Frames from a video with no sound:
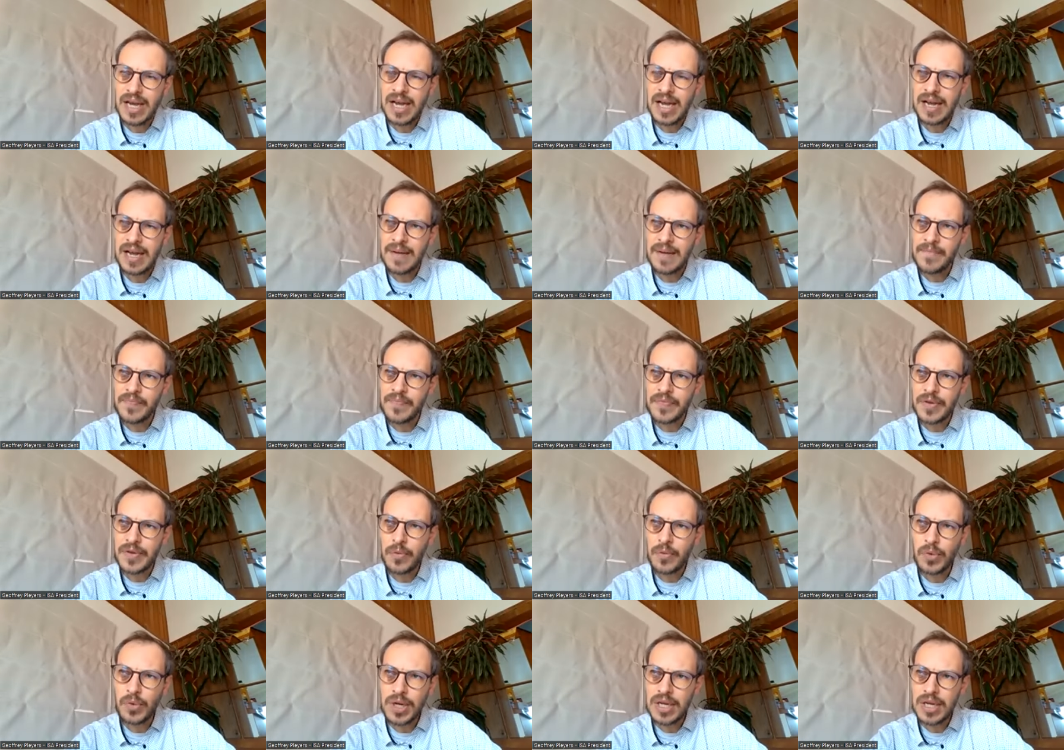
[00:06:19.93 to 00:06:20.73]
um,
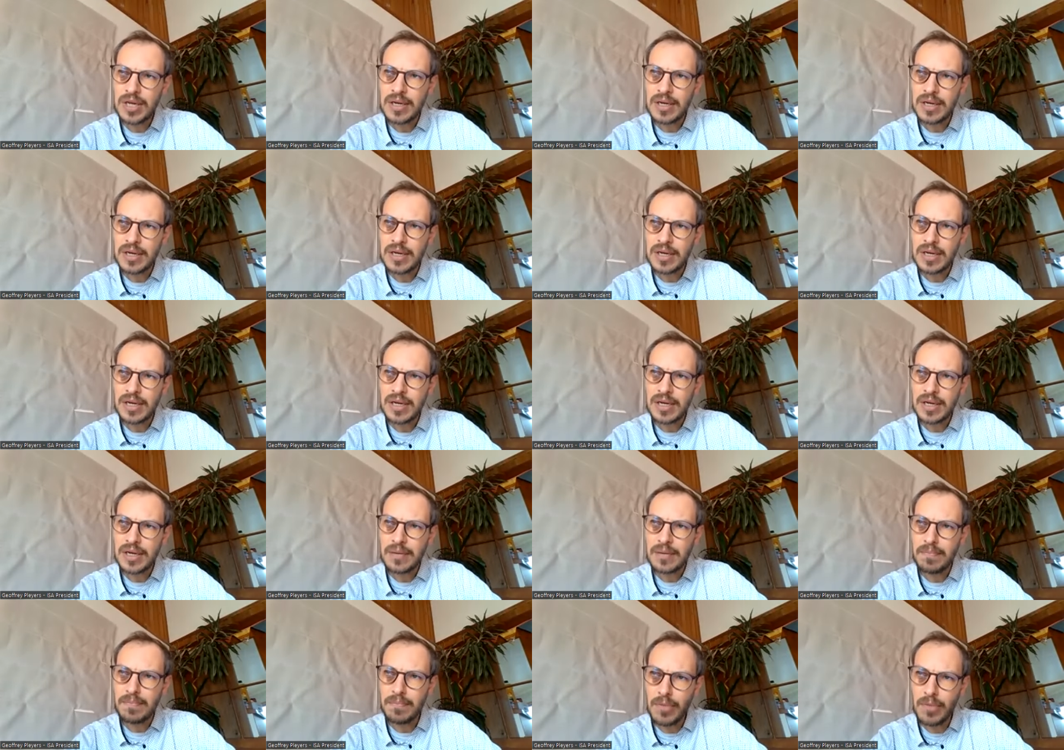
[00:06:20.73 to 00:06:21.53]
we,
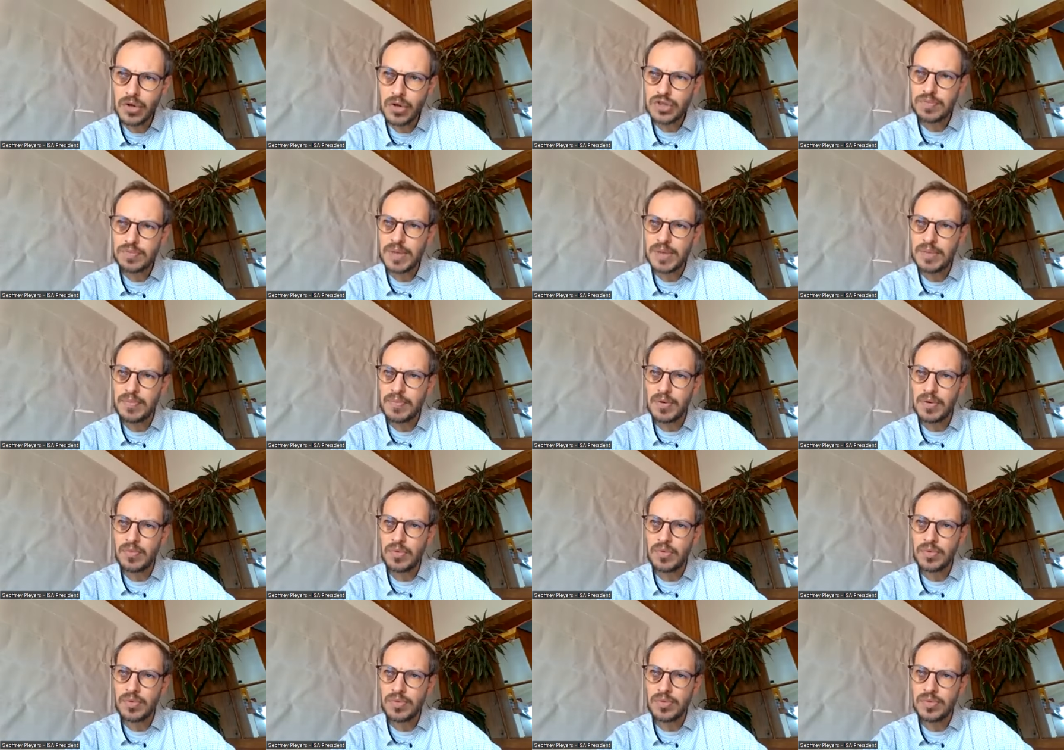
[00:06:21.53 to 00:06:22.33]
most people
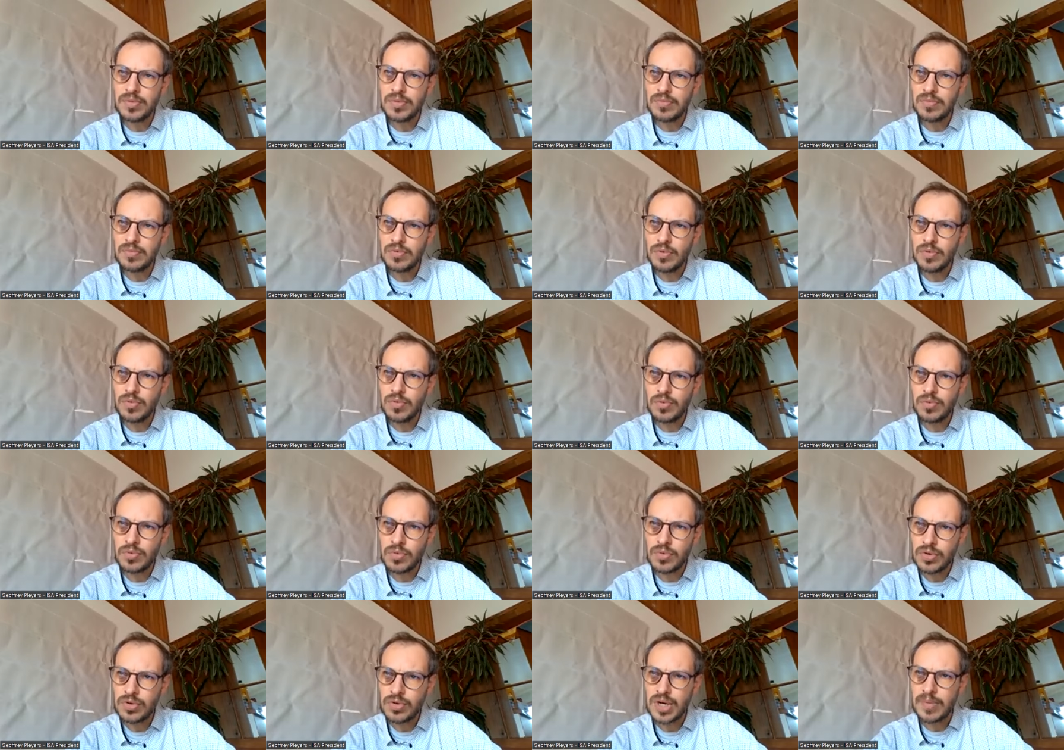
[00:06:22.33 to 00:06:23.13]
who, who
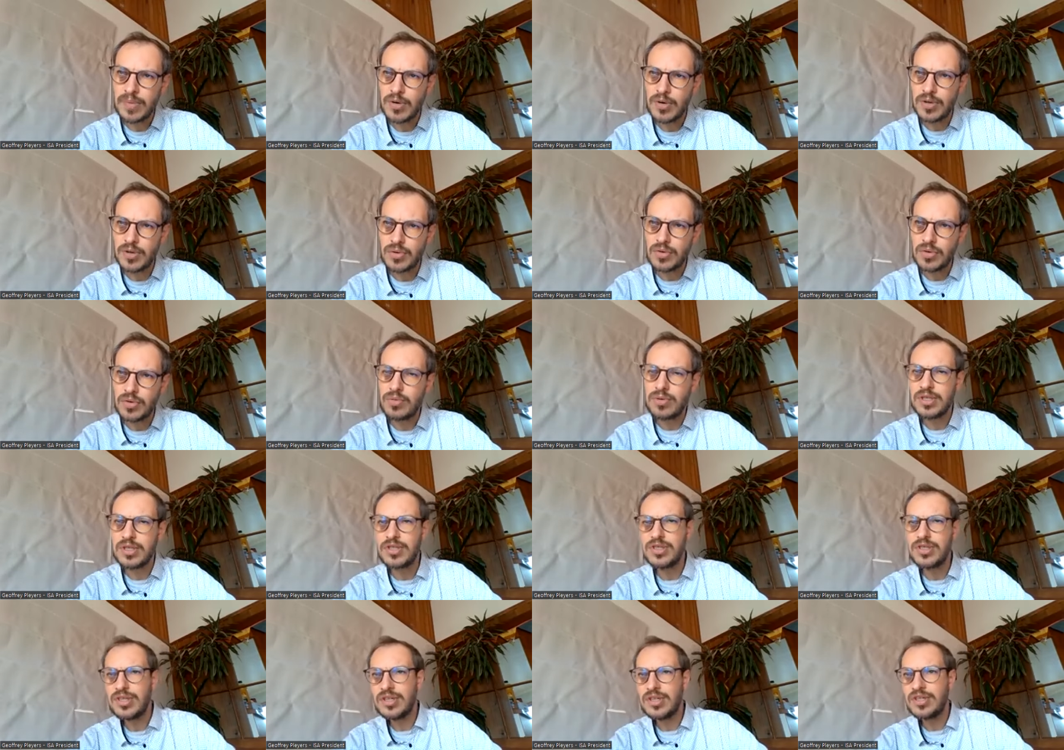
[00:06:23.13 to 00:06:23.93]
wrote about global
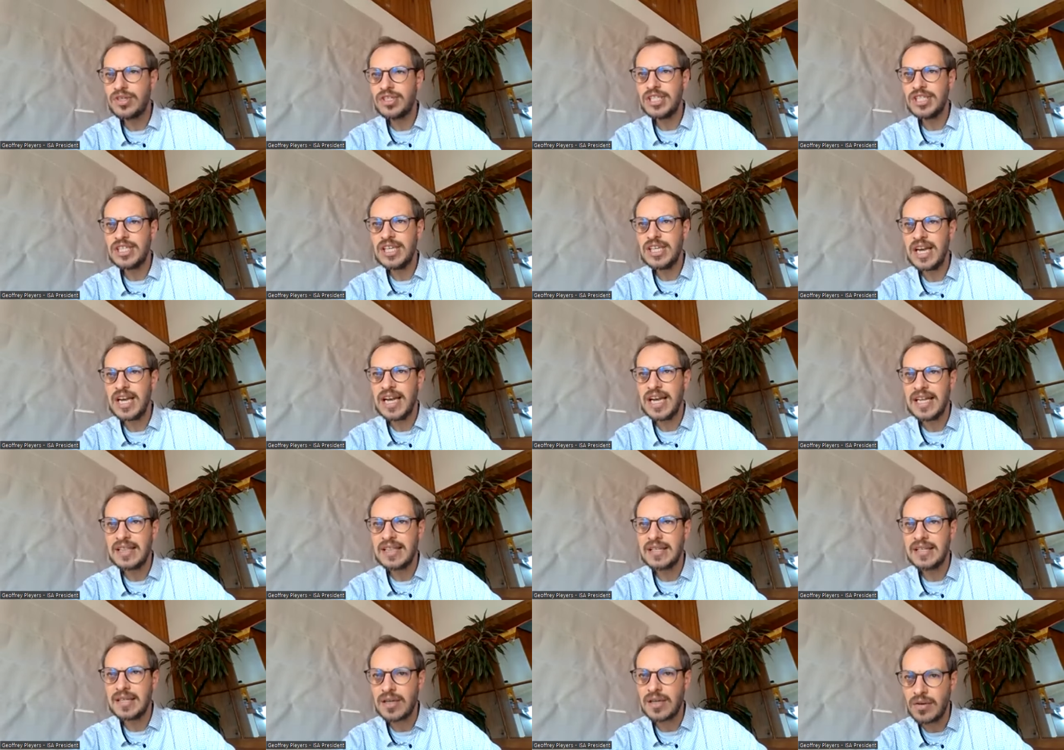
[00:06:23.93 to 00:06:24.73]
sociology
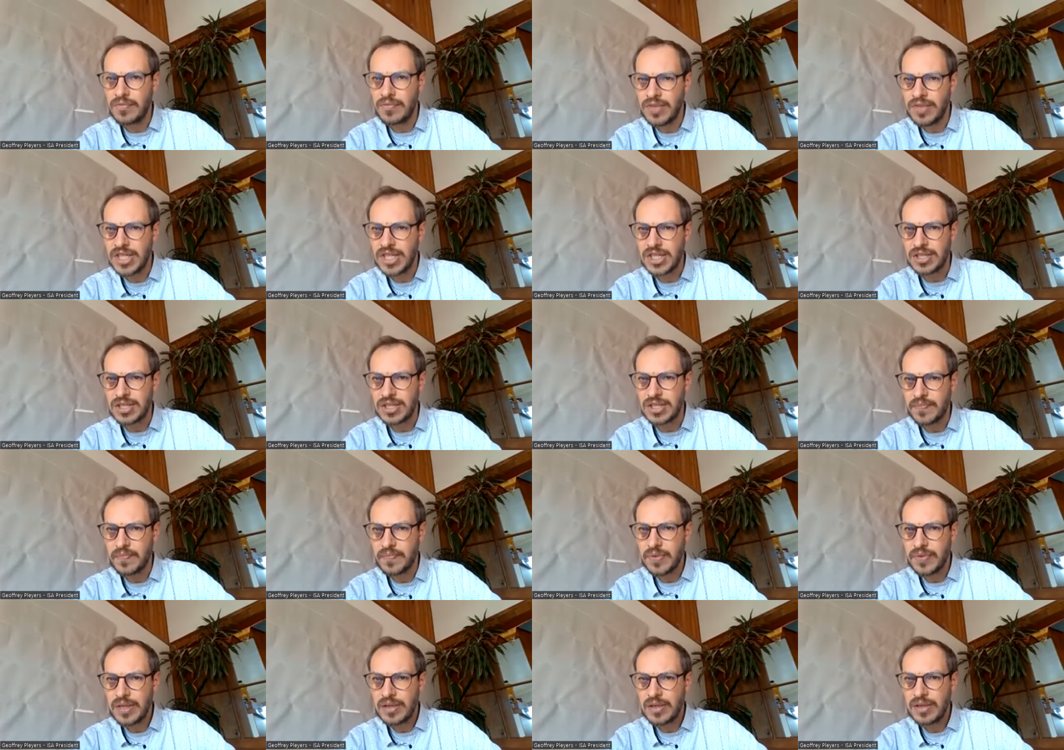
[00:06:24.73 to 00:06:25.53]
had the conviction
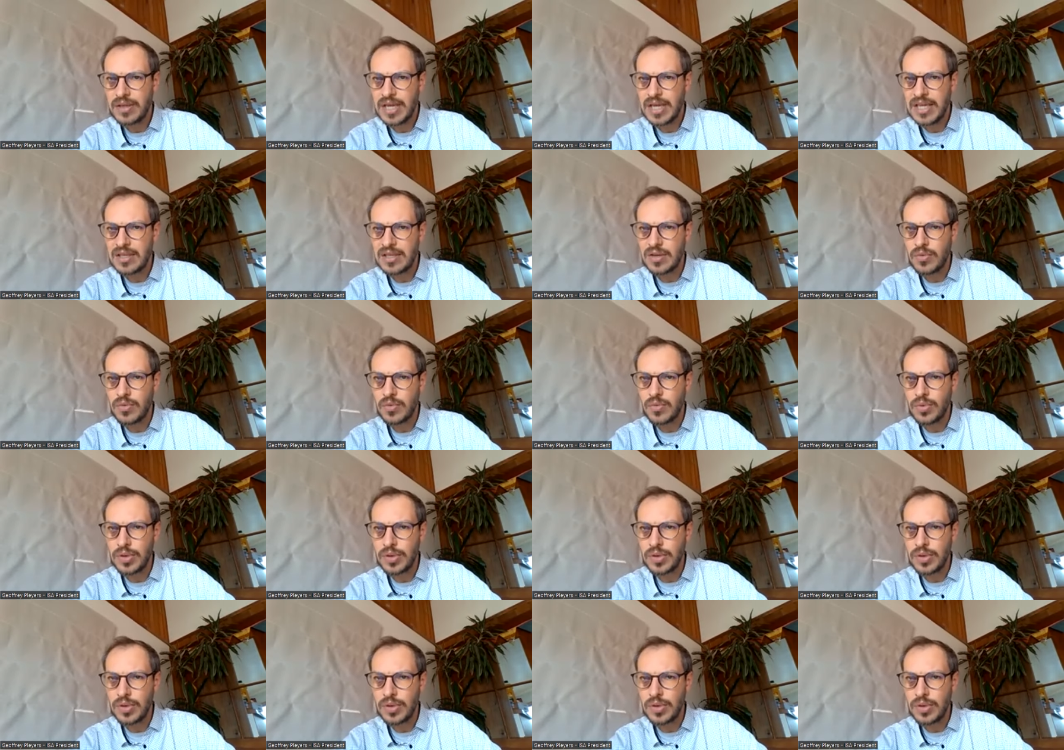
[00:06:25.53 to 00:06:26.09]
that